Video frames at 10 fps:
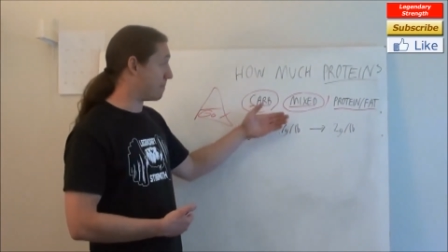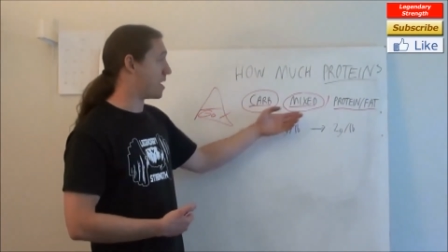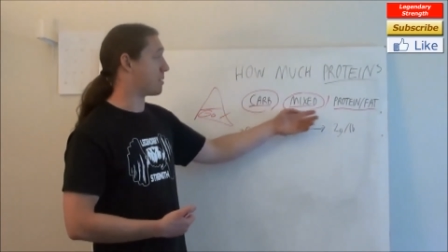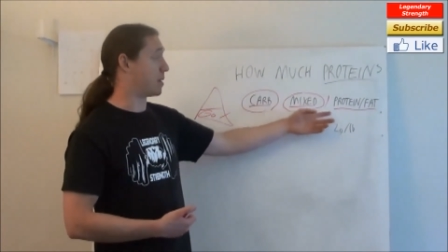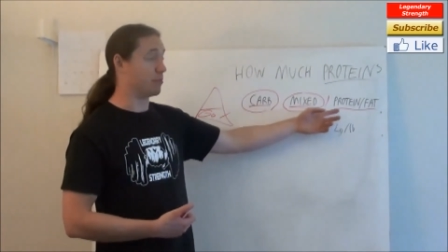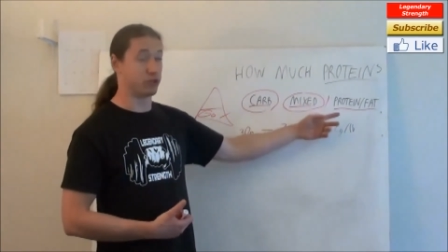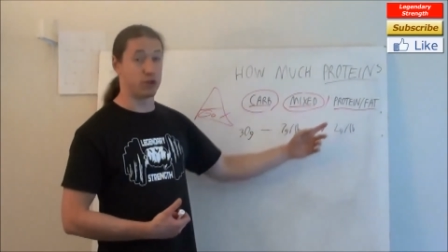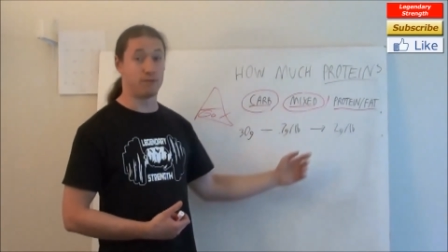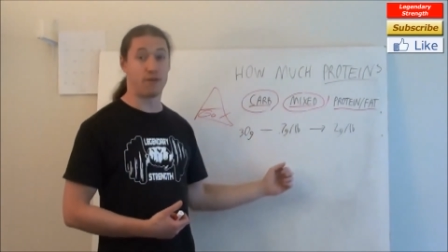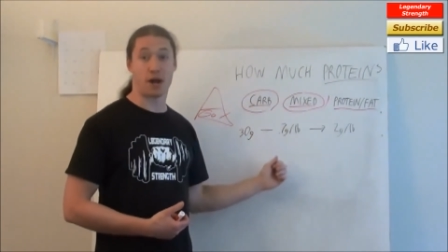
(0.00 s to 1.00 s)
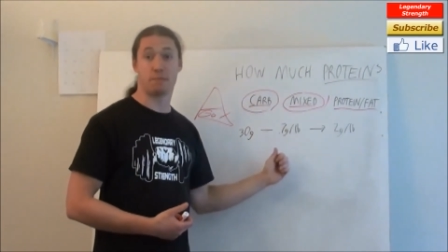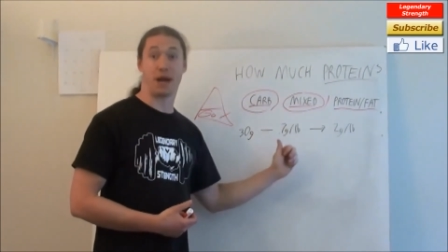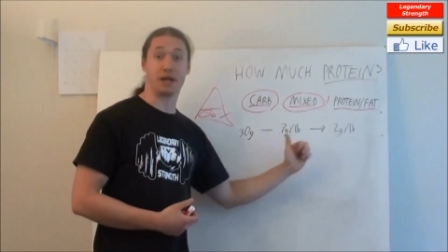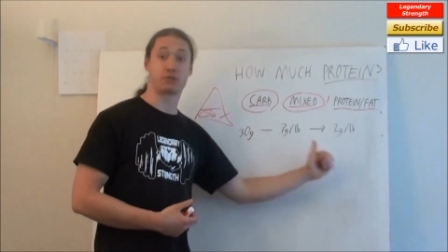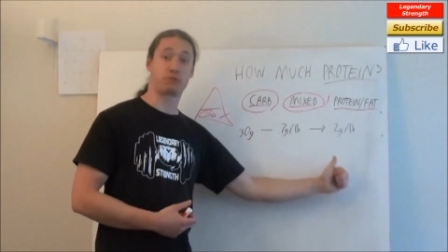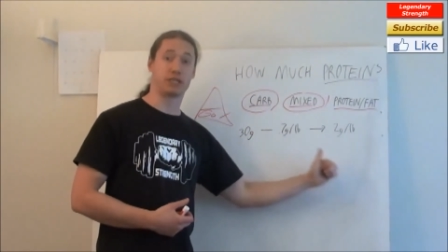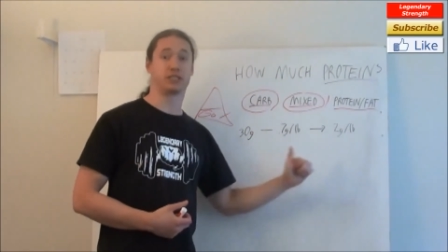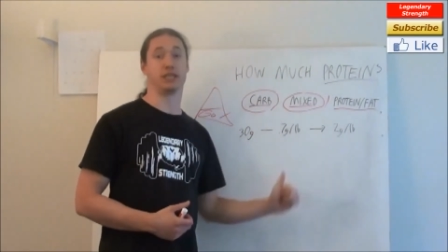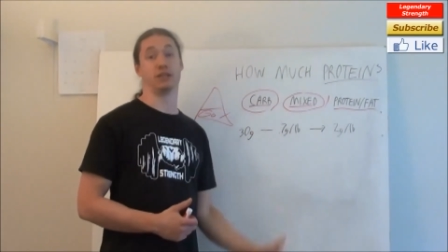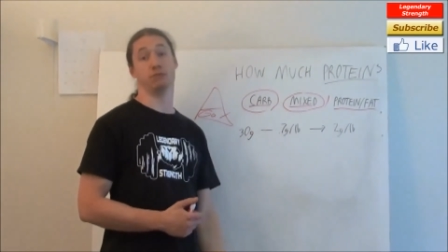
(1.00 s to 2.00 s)
But many people do find by
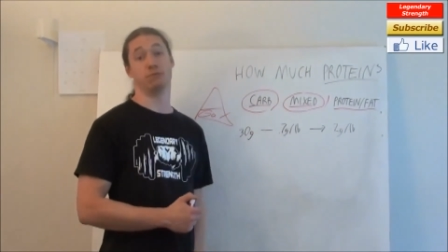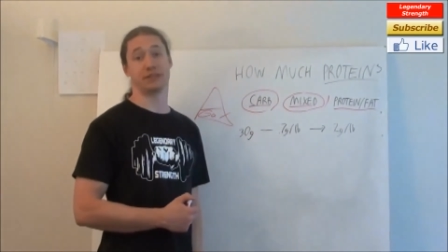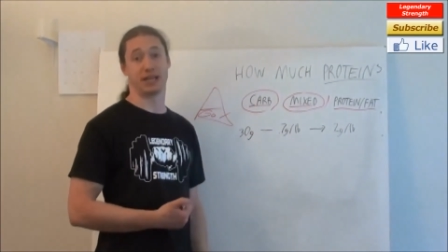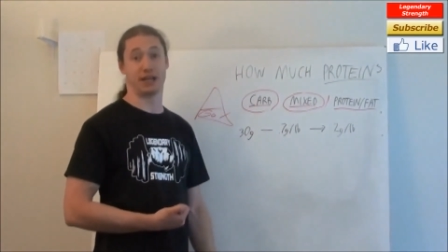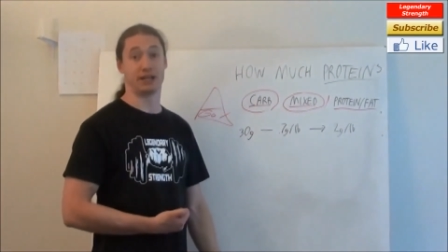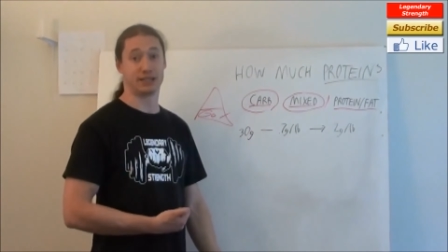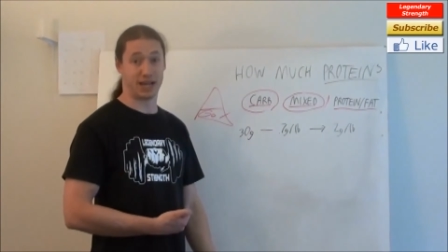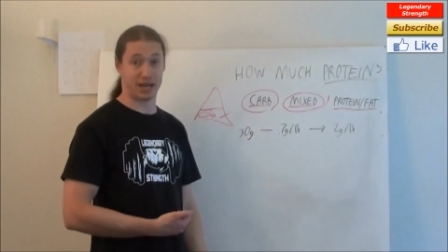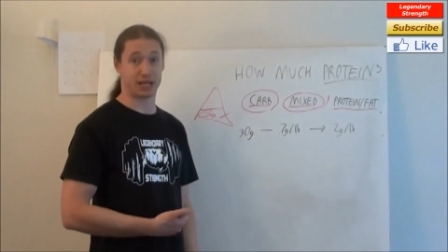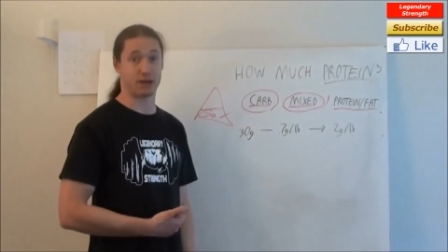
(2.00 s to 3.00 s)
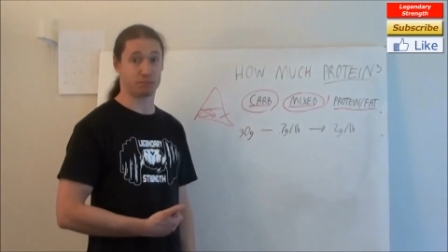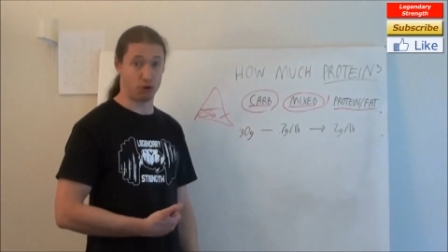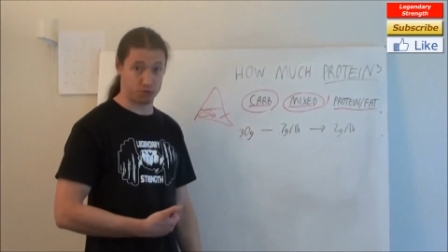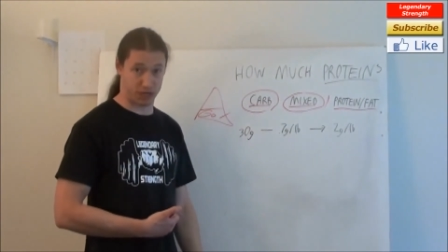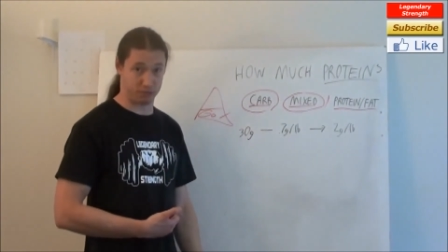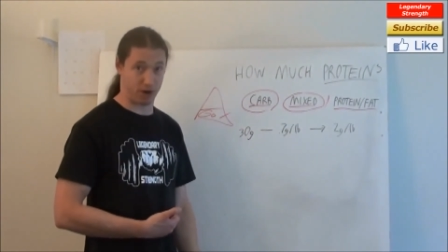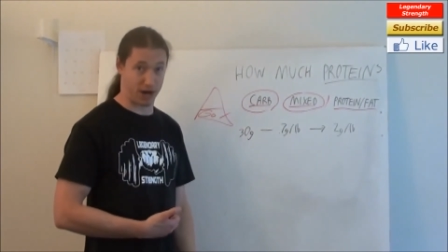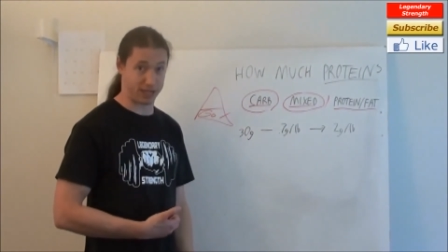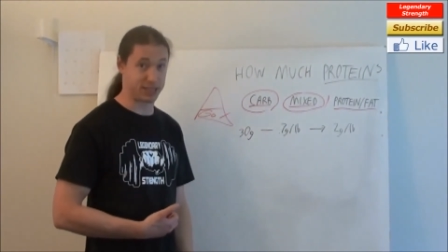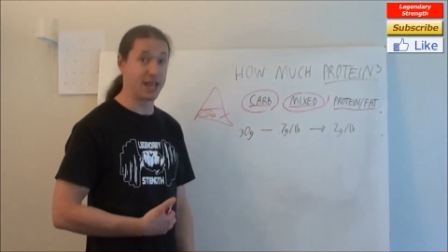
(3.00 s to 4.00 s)
increasing what they take
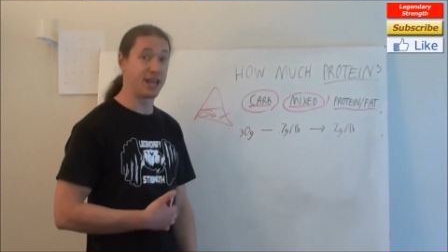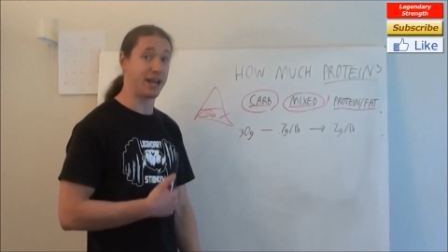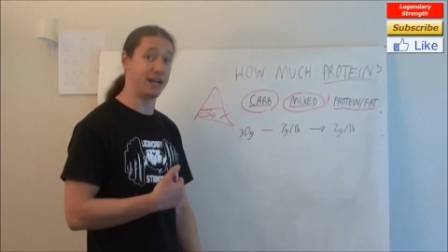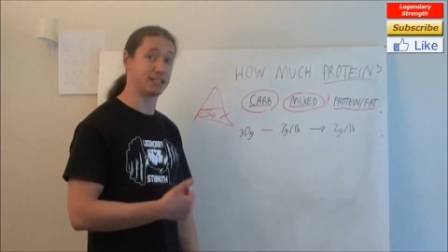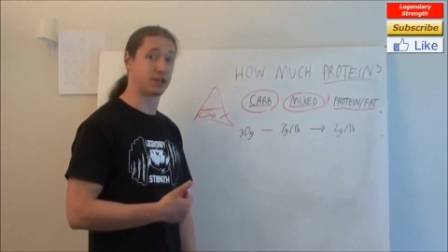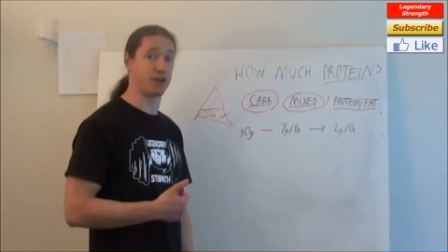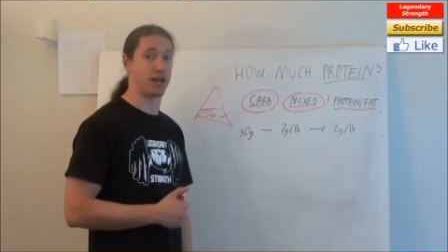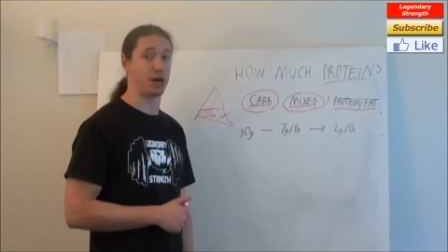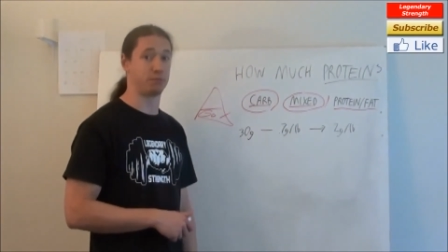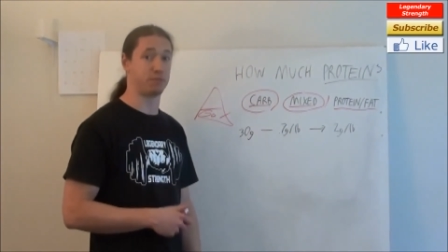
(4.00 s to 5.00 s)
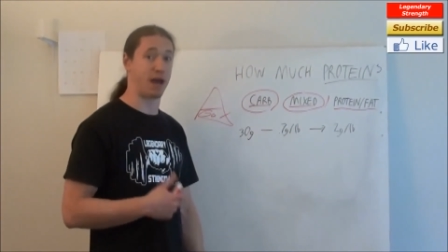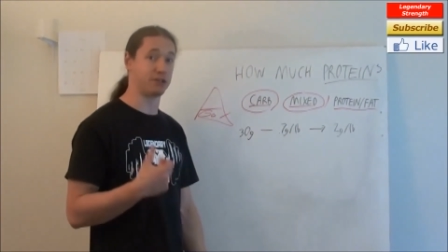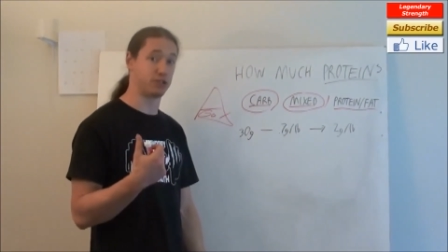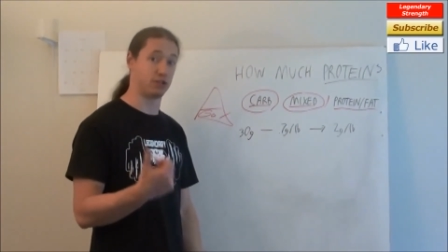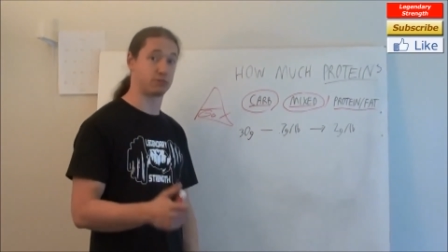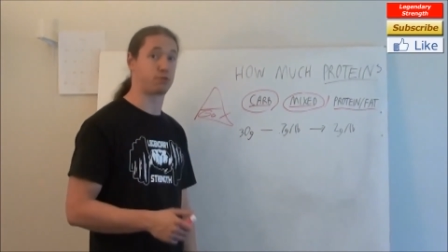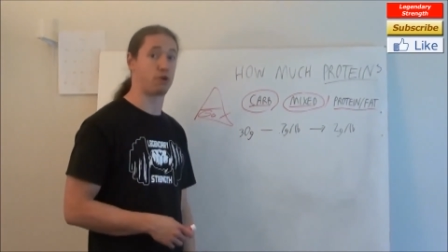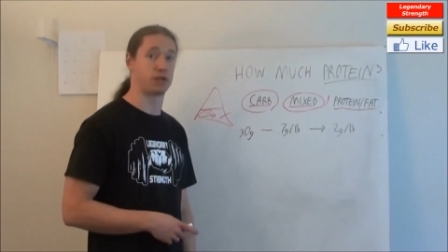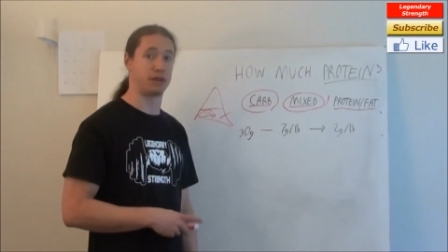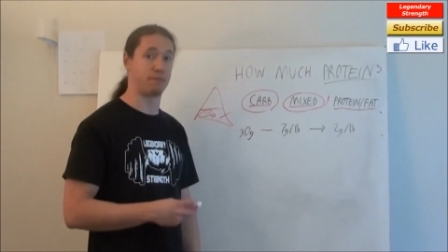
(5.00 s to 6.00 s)
protein-wise, it is going to help them out. So those
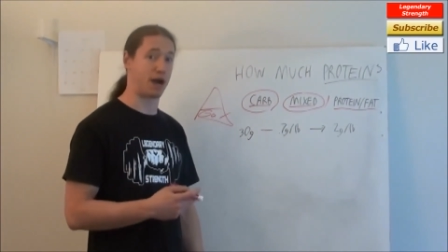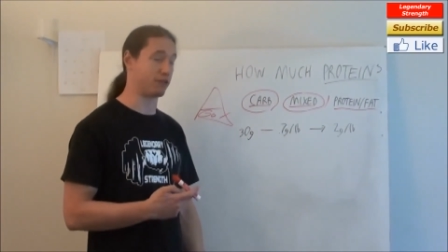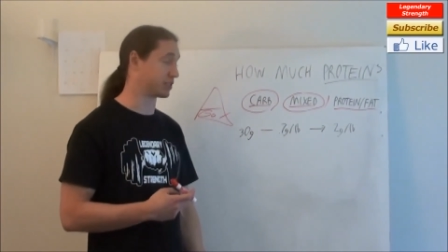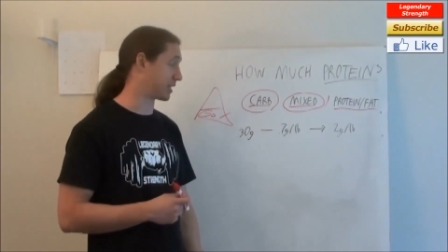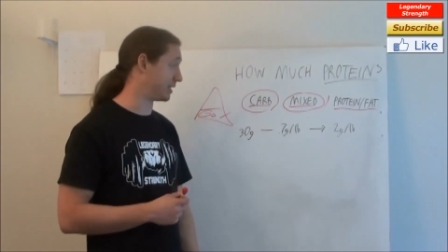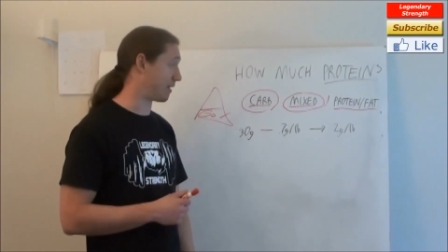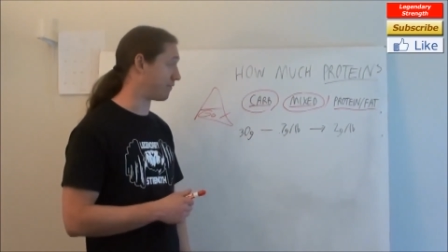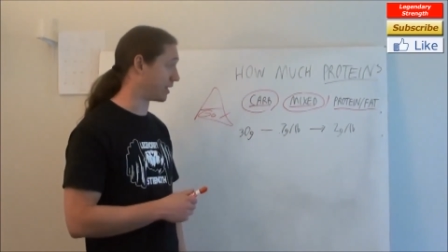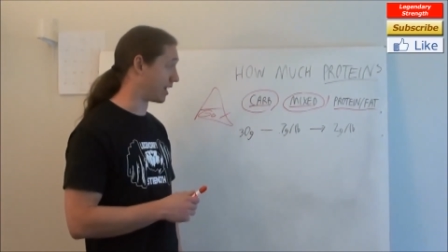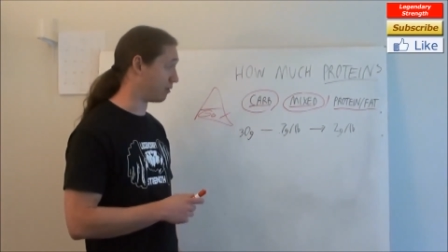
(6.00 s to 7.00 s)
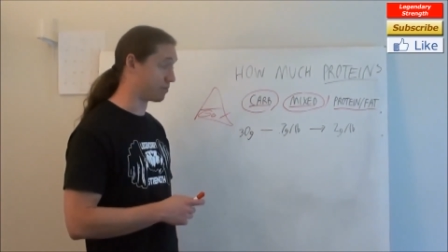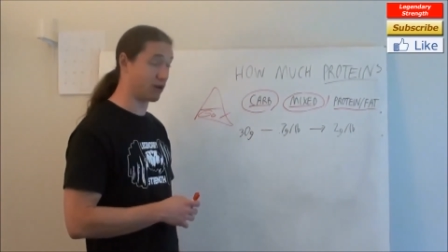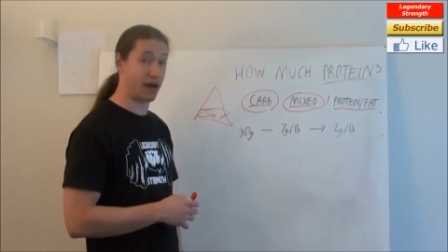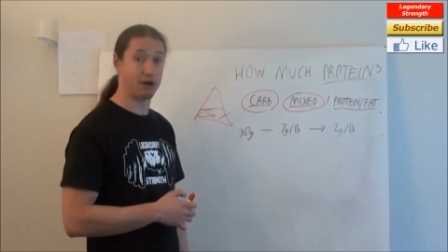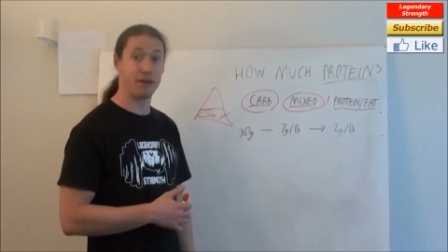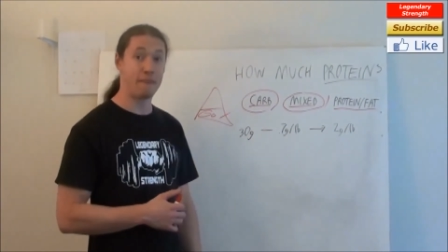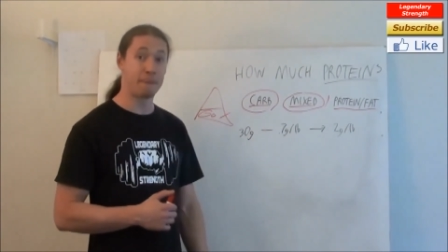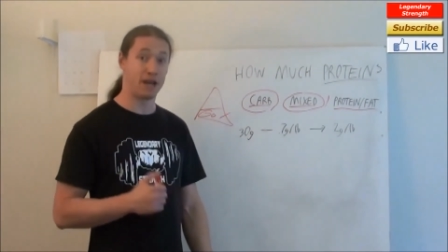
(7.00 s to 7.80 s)
protein powders can definitely help you out.